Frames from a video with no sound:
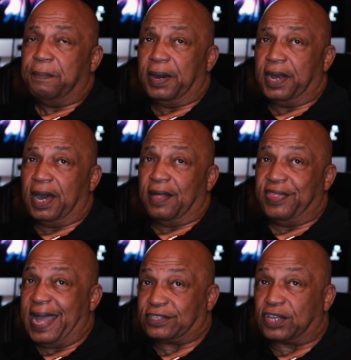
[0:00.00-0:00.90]
but
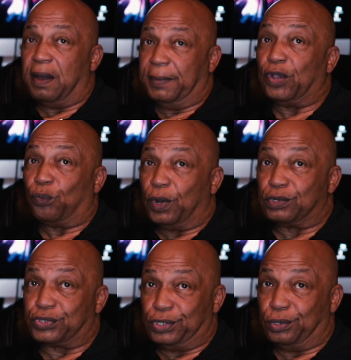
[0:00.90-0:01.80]
that's coming
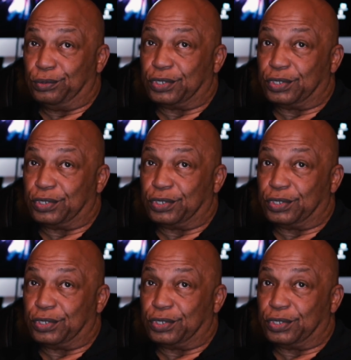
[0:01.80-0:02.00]
real soon.